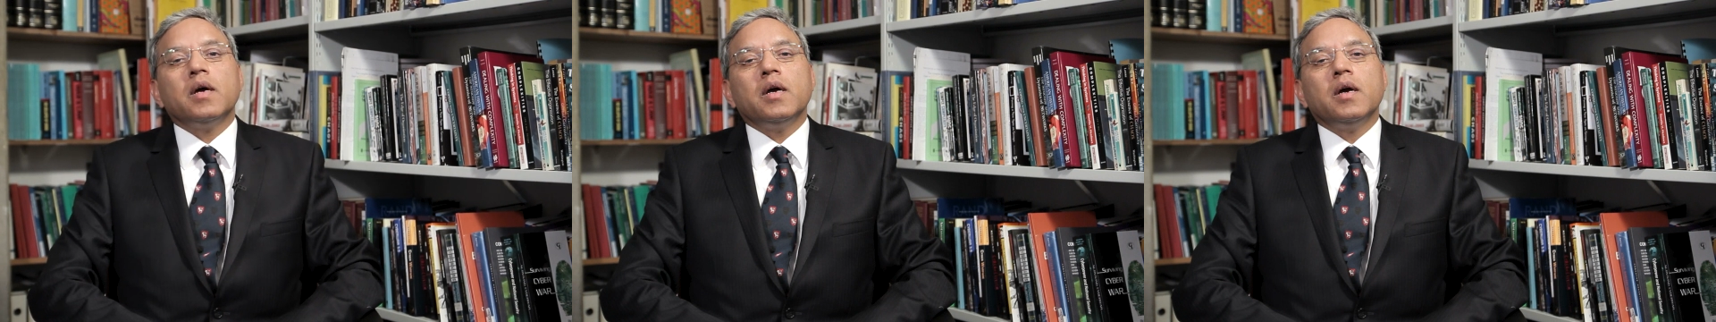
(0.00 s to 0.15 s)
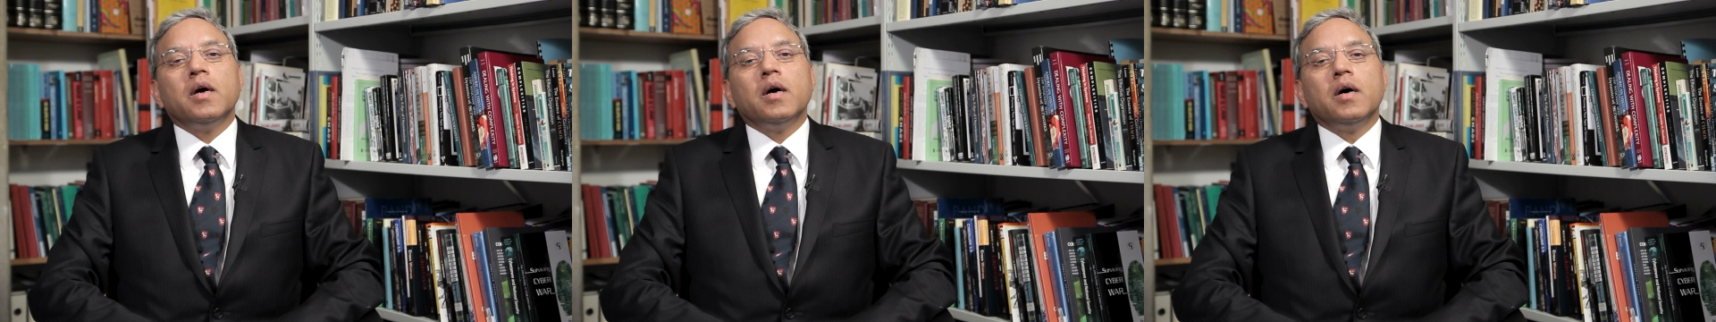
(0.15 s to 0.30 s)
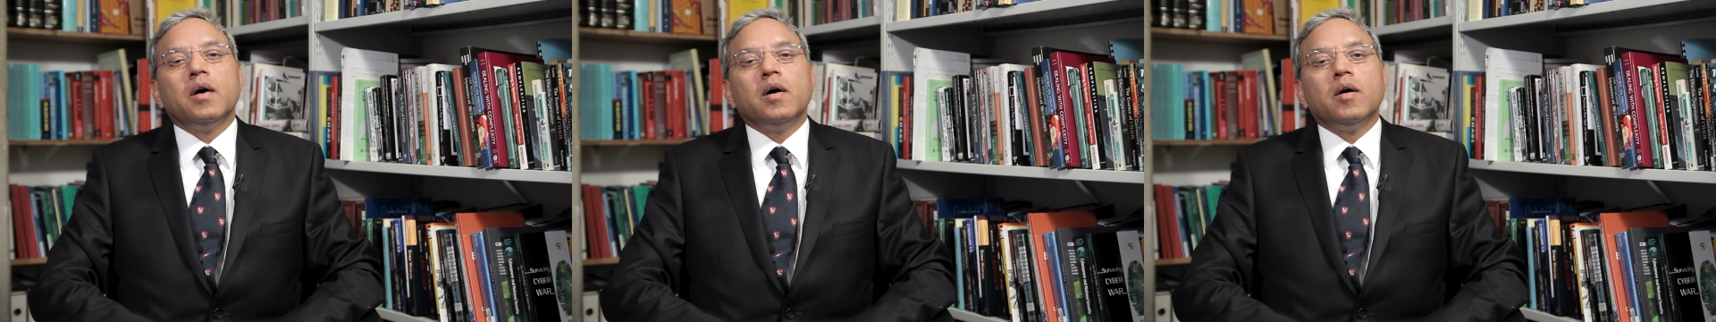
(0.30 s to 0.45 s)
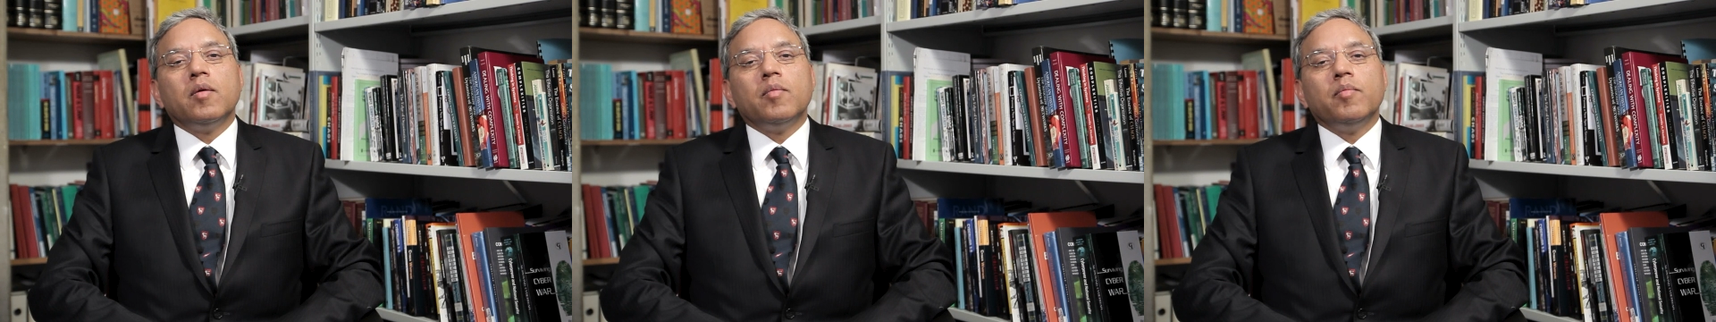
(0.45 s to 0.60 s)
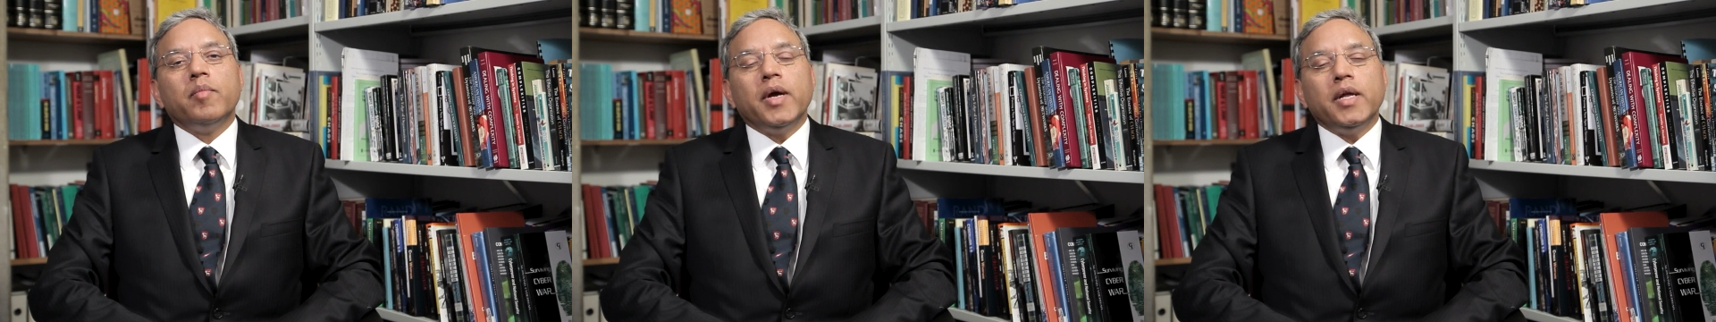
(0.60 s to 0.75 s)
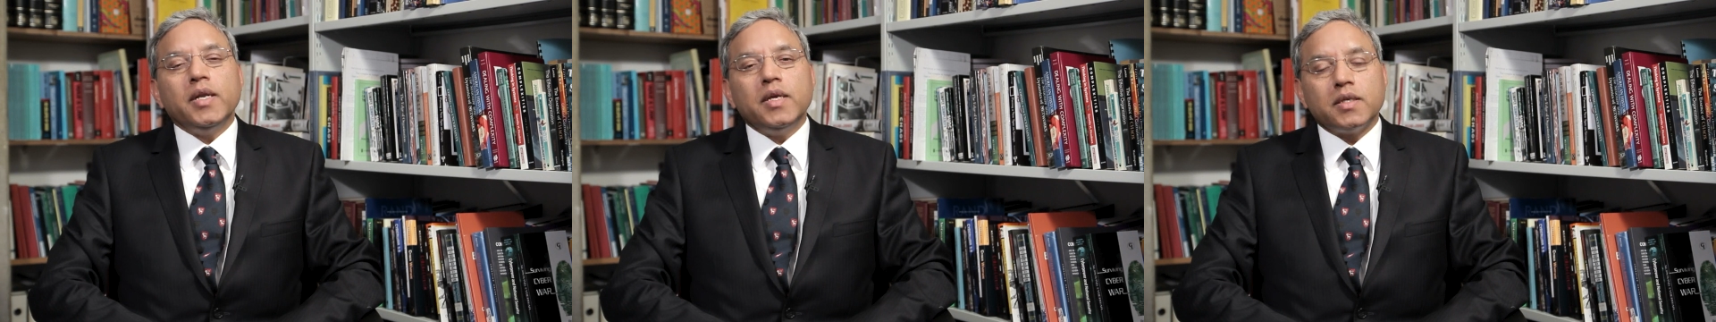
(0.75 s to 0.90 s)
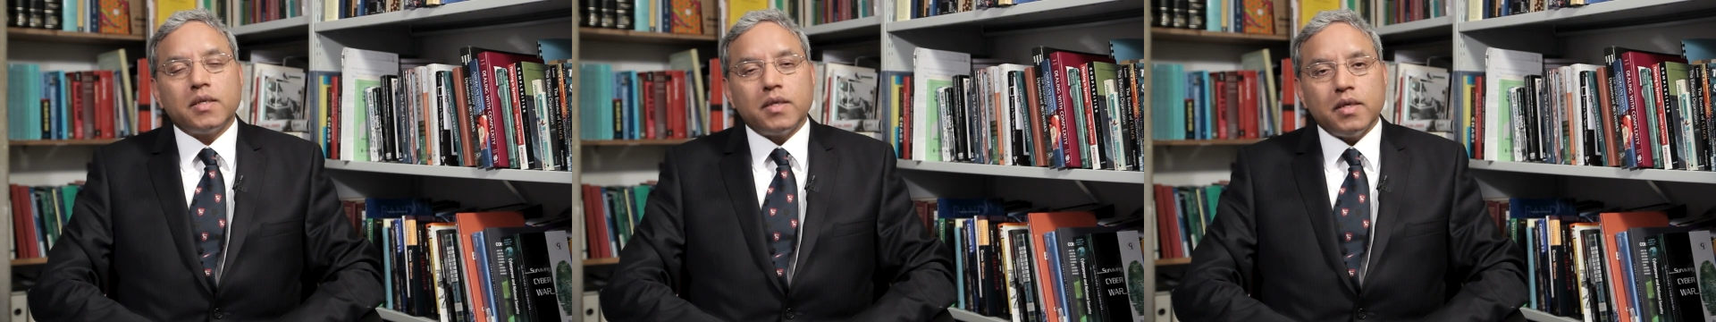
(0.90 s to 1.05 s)

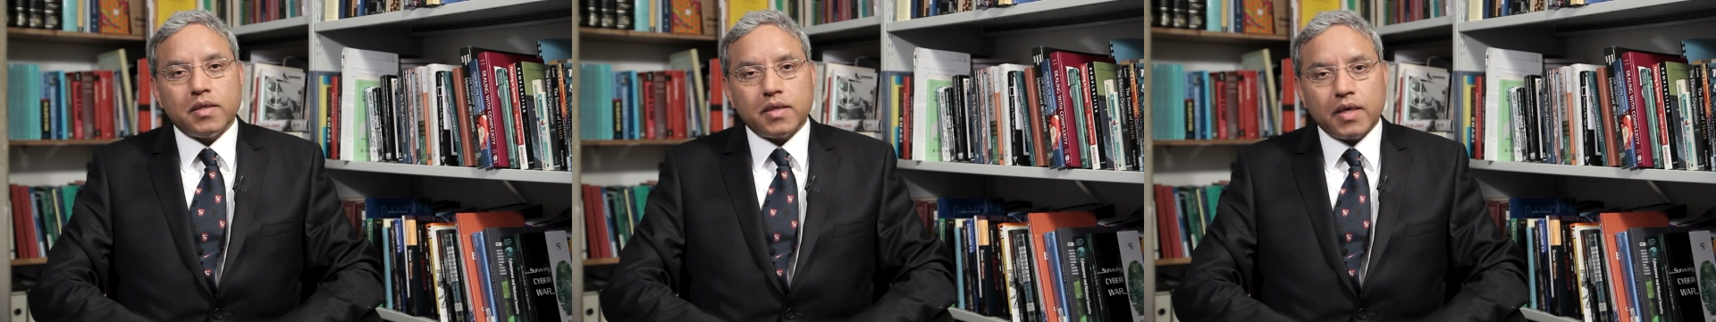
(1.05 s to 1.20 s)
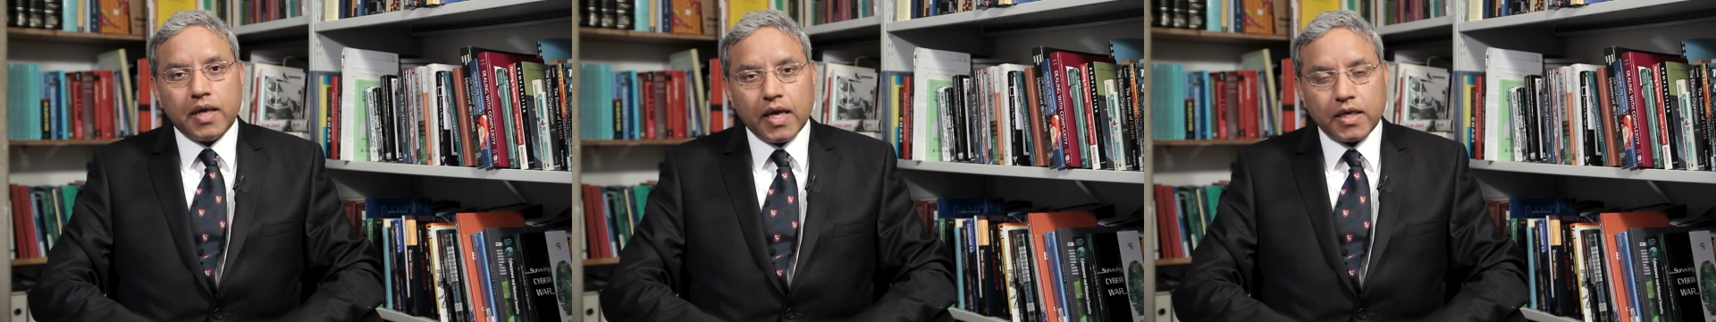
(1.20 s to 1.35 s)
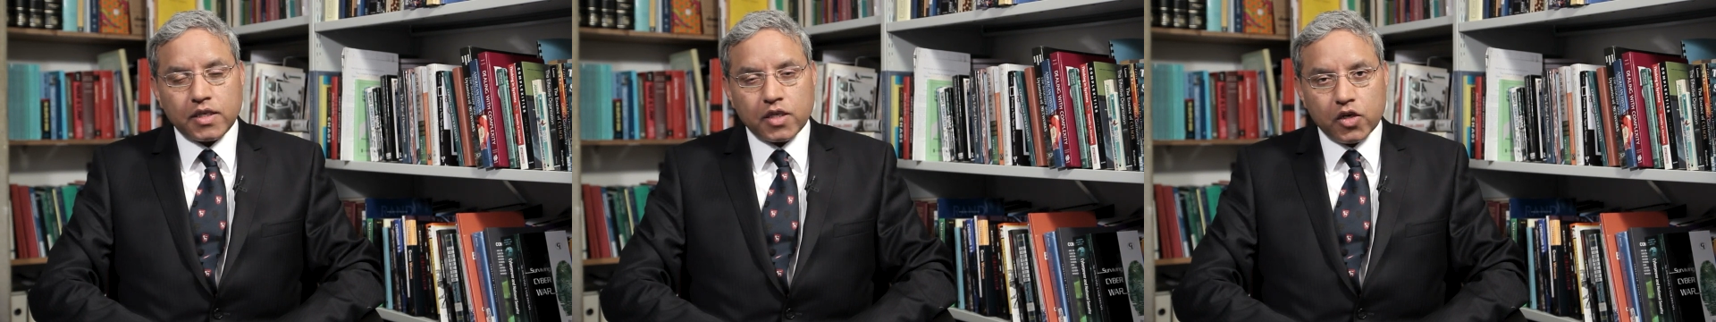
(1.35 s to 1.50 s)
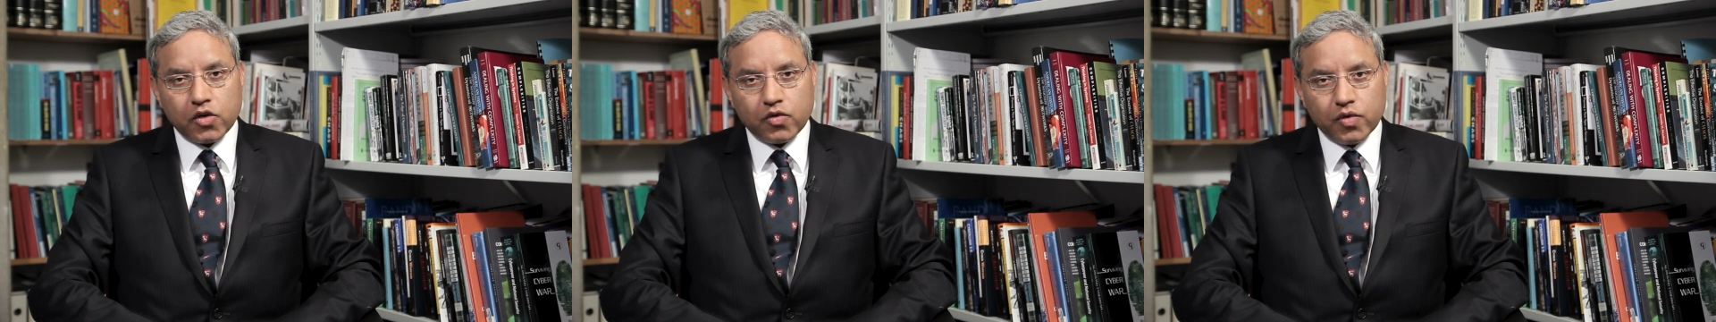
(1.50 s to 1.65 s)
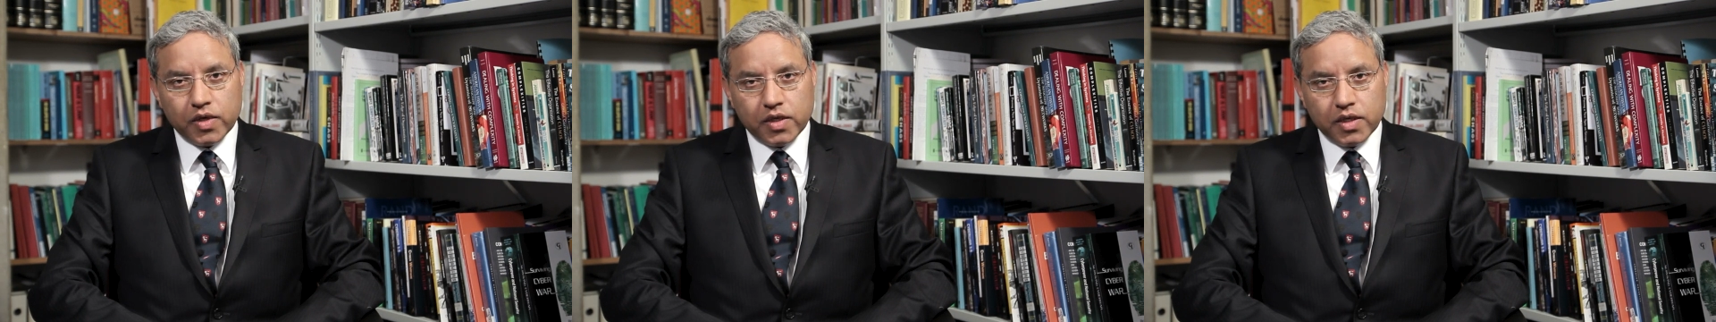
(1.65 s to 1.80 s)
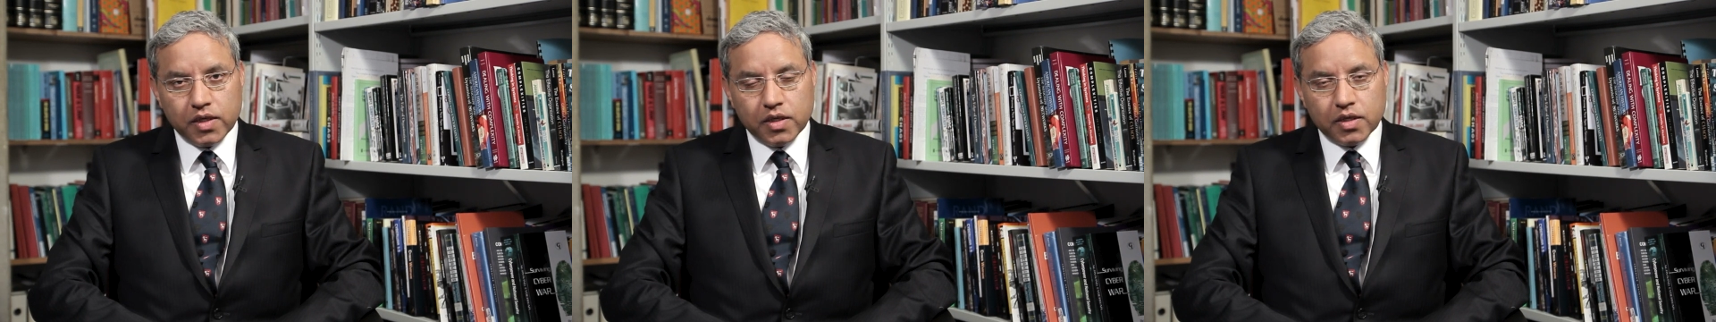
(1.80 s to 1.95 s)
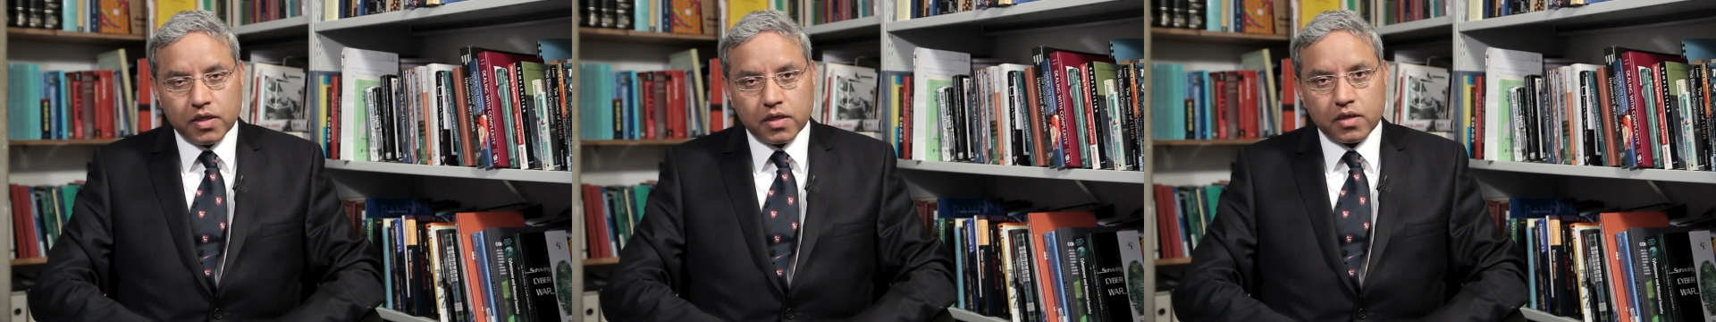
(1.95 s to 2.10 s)
various international
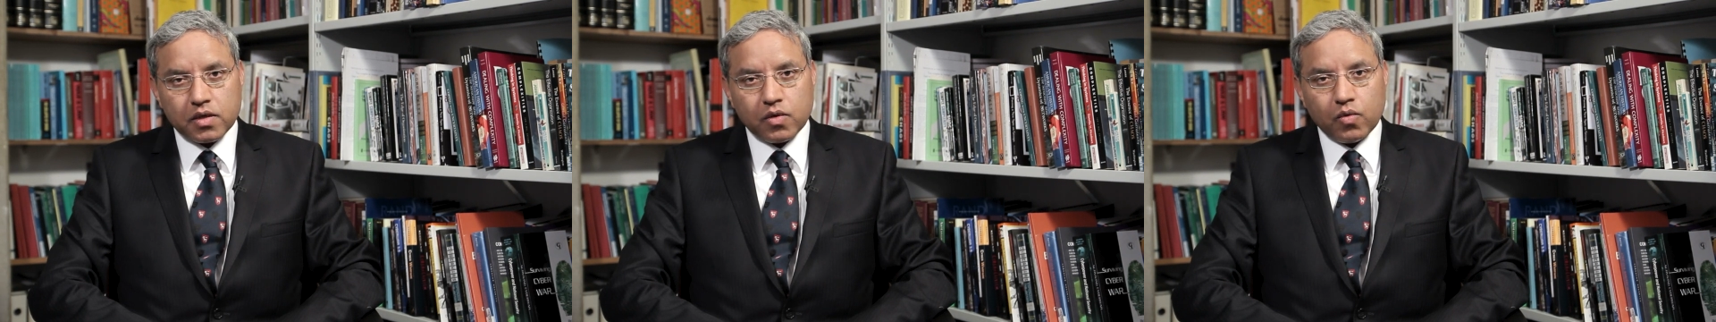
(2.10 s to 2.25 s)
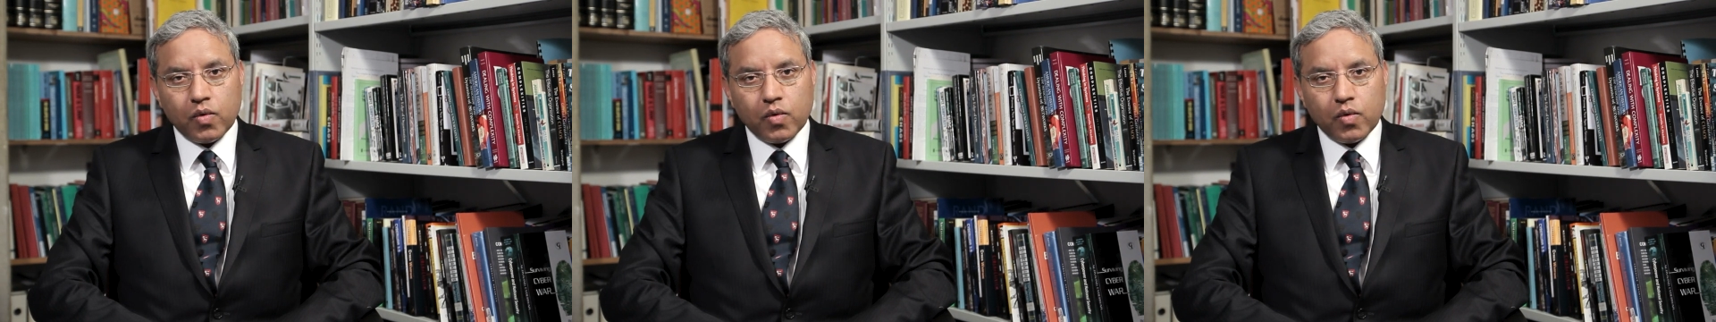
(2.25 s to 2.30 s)
treaties,